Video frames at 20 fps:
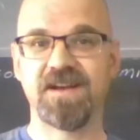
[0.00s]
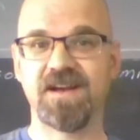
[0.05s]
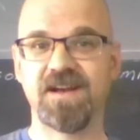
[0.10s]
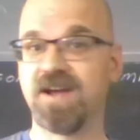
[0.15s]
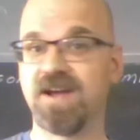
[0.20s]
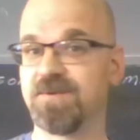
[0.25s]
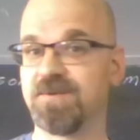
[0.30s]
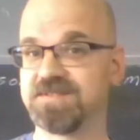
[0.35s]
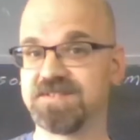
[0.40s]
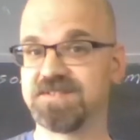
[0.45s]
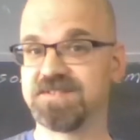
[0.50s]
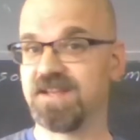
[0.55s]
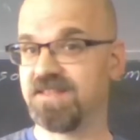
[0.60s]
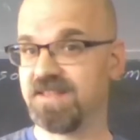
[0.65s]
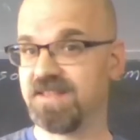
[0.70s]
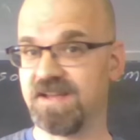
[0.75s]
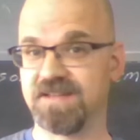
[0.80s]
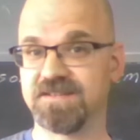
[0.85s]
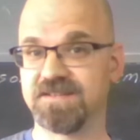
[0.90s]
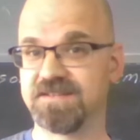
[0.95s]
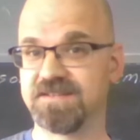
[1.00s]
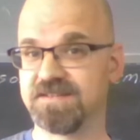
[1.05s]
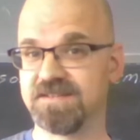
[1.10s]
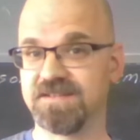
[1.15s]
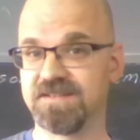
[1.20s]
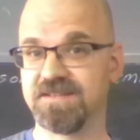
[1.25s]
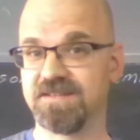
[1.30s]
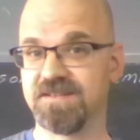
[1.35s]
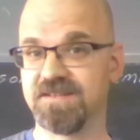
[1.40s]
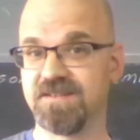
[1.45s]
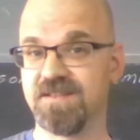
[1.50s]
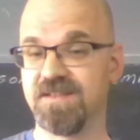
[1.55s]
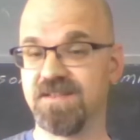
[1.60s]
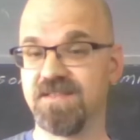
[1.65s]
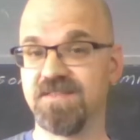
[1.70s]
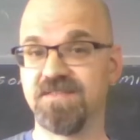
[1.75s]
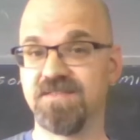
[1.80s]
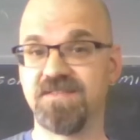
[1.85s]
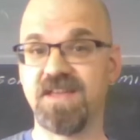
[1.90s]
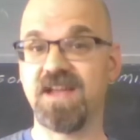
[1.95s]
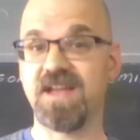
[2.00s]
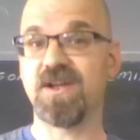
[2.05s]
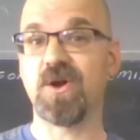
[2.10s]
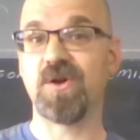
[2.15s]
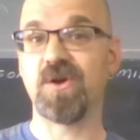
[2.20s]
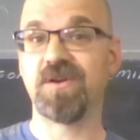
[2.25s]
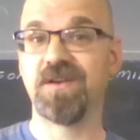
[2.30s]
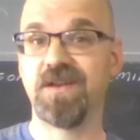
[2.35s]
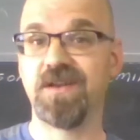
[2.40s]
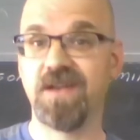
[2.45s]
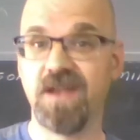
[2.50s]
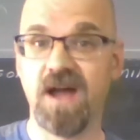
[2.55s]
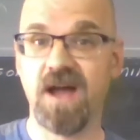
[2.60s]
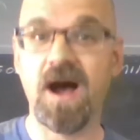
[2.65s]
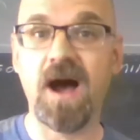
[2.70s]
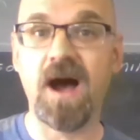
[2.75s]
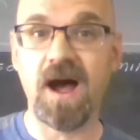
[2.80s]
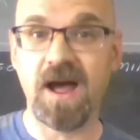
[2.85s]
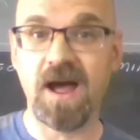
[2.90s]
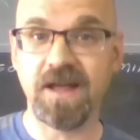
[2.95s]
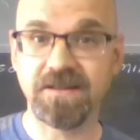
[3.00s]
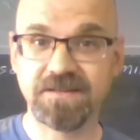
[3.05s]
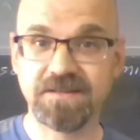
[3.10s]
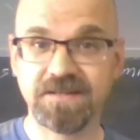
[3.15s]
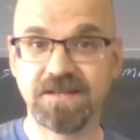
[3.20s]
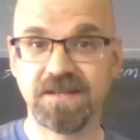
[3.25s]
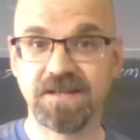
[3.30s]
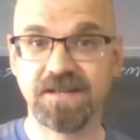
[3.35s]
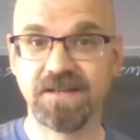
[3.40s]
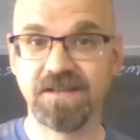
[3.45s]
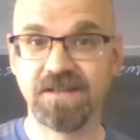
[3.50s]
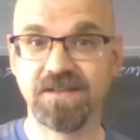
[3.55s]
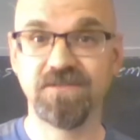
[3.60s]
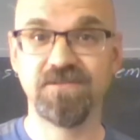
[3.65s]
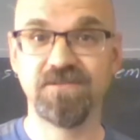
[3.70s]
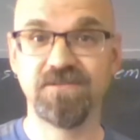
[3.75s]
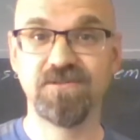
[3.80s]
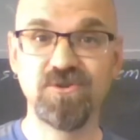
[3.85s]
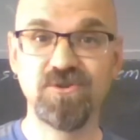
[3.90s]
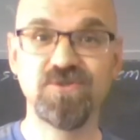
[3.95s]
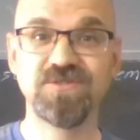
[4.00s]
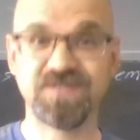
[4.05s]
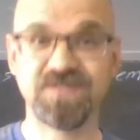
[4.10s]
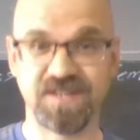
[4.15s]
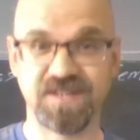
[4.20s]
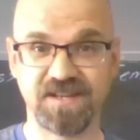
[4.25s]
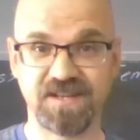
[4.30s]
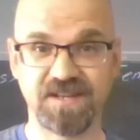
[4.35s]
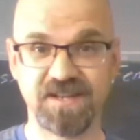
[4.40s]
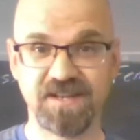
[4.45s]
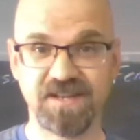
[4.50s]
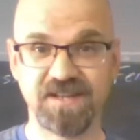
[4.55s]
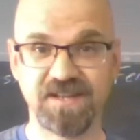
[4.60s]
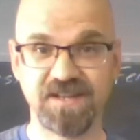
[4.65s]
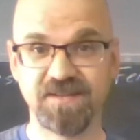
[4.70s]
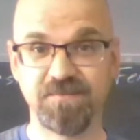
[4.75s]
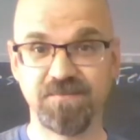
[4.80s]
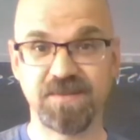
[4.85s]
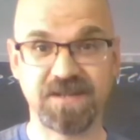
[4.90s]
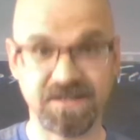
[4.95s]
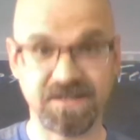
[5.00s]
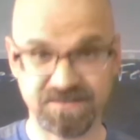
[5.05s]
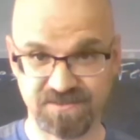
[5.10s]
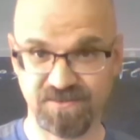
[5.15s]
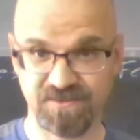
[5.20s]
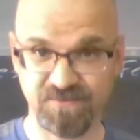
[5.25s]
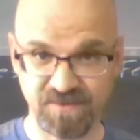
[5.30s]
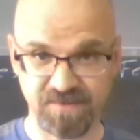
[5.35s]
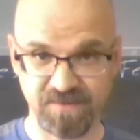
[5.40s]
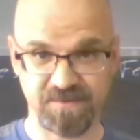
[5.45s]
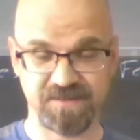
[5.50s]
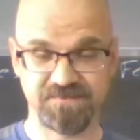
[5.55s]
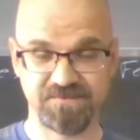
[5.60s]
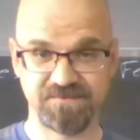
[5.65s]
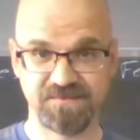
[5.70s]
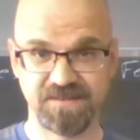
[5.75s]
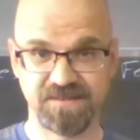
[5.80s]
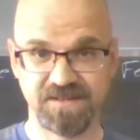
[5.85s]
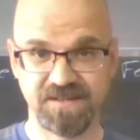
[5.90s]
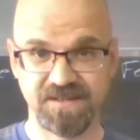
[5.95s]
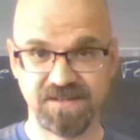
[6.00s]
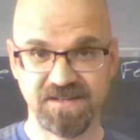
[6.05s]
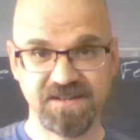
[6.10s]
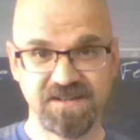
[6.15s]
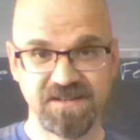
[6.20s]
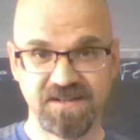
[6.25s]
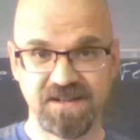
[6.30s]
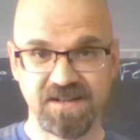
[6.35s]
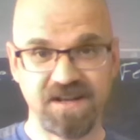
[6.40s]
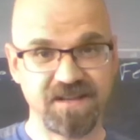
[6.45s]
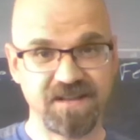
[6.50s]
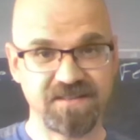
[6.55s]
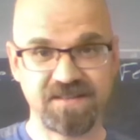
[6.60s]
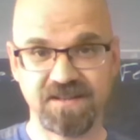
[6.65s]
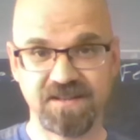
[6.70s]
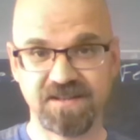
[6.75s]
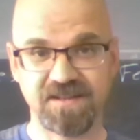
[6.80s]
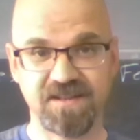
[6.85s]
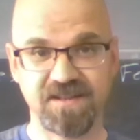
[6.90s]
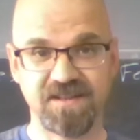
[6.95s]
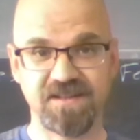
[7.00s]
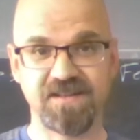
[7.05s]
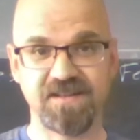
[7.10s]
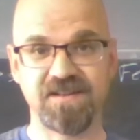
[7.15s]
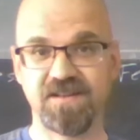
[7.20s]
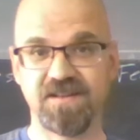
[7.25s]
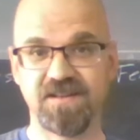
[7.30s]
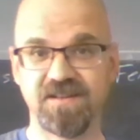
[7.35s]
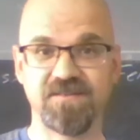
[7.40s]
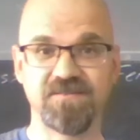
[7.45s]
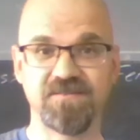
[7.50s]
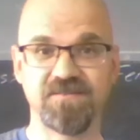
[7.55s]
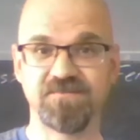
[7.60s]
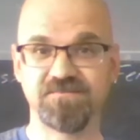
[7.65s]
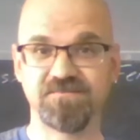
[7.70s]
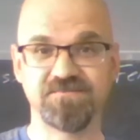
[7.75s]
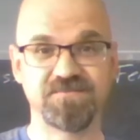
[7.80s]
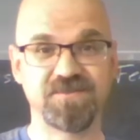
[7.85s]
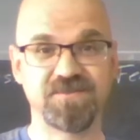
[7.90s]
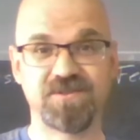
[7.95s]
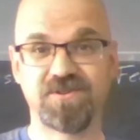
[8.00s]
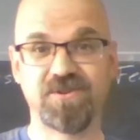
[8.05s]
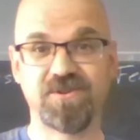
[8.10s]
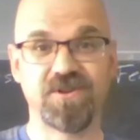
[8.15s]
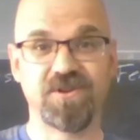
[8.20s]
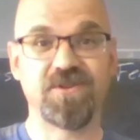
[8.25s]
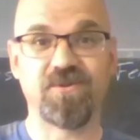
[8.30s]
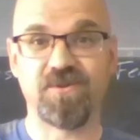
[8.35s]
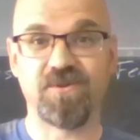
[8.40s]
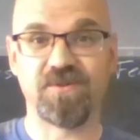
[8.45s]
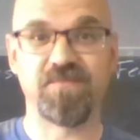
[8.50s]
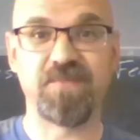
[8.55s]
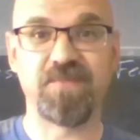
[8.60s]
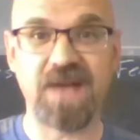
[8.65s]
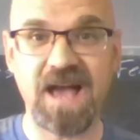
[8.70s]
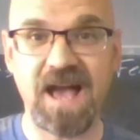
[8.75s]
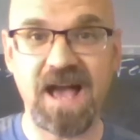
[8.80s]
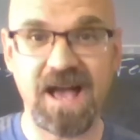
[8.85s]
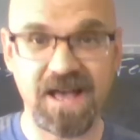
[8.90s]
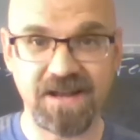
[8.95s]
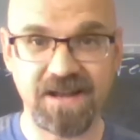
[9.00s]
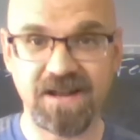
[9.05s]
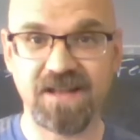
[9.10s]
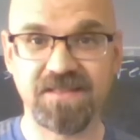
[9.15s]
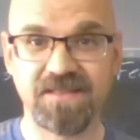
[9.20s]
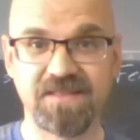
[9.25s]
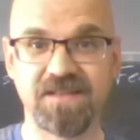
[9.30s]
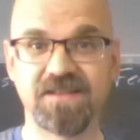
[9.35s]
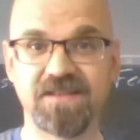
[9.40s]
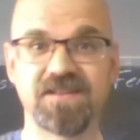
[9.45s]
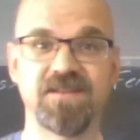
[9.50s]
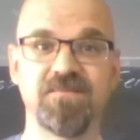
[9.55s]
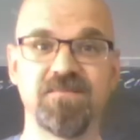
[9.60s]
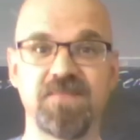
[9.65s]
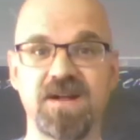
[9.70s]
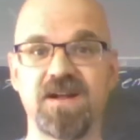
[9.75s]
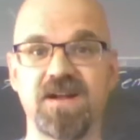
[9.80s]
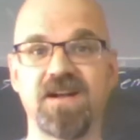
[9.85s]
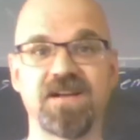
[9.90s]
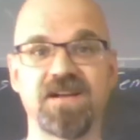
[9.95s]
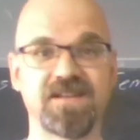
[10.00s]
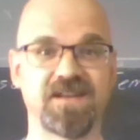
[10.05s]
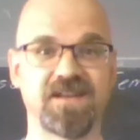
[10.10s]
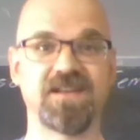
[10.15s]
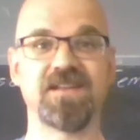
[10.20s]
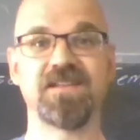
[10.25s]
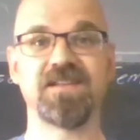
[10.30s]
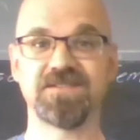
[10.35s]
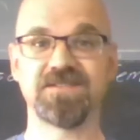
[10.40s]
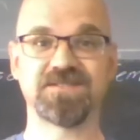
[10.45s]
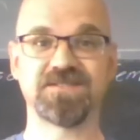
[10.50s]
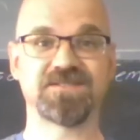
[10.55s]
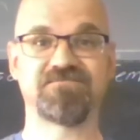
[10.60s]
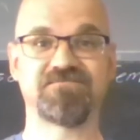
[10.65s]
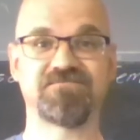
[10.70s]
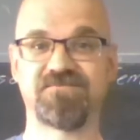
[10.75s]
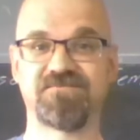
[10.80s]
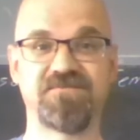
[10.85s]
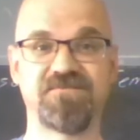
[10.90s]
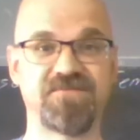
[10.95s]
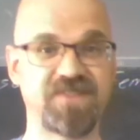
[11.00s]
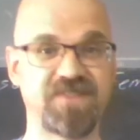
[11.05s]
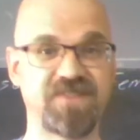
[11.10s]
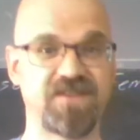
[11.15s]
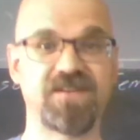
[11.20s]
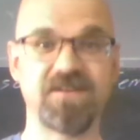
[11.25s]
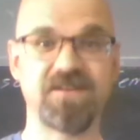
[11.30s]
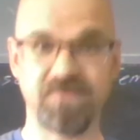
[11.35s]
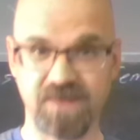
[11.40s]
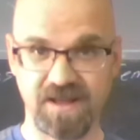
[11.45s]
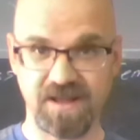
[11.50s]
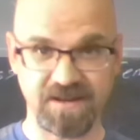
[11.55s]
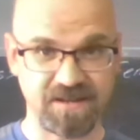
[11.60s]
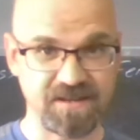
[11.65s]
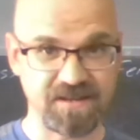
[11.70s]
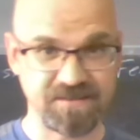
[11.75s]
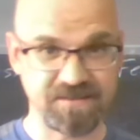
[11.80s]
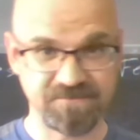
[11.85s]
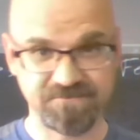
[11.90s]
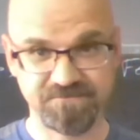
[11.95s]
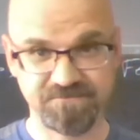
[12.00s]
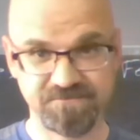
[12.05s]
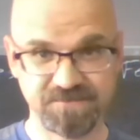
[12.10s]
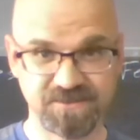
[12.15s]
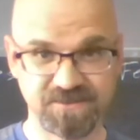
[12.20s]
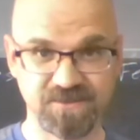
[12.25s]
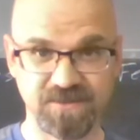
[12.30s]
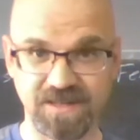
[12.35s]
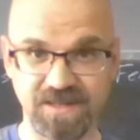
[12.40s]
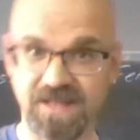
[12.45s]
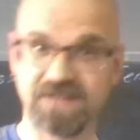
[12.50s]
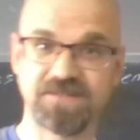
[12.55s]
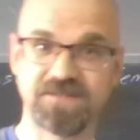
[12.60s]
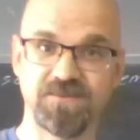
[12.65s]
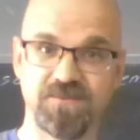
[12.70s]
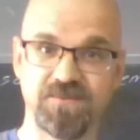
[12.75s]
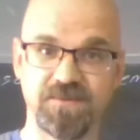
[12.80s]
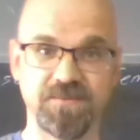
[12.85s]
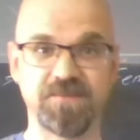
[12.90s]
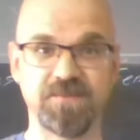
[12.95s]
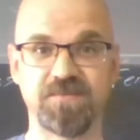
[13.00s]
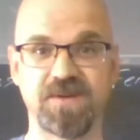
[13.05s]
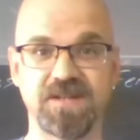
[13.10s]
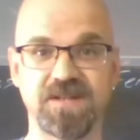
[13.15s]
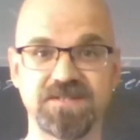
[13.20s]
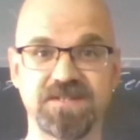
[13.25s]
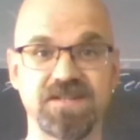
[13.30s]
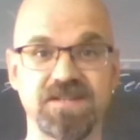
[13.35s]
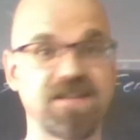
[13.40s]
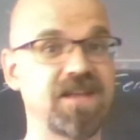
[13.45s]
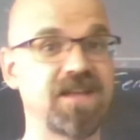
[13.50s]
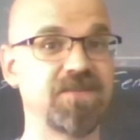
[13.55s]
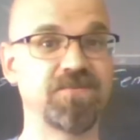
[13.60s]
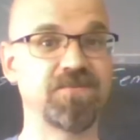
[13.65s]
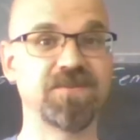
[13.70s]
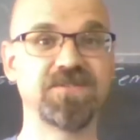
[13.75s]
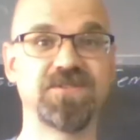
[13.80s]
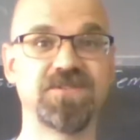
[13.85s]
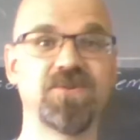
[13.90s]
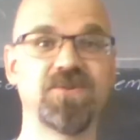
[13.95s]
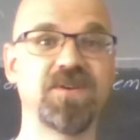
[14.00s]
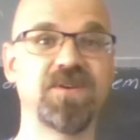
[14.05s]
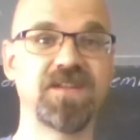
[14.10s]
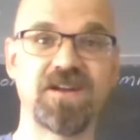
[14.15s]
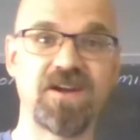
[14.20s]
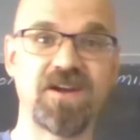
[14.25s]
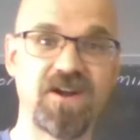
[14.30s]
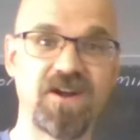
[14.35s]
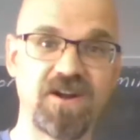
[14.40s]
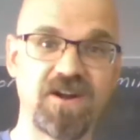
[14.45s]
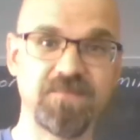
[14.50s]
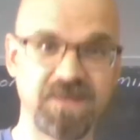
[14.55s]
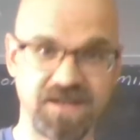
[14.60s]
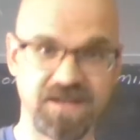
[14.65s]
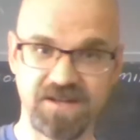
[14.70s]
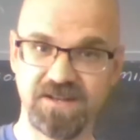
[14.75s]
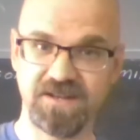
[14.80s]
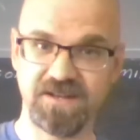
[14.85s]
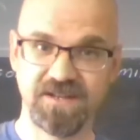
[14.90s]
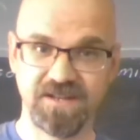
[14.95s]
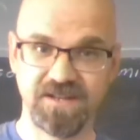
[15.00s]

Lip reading: I would say that they are not losing because they're women. I think, good or bad, I think America is very ready to elect a woman president and would do it in a heartbeat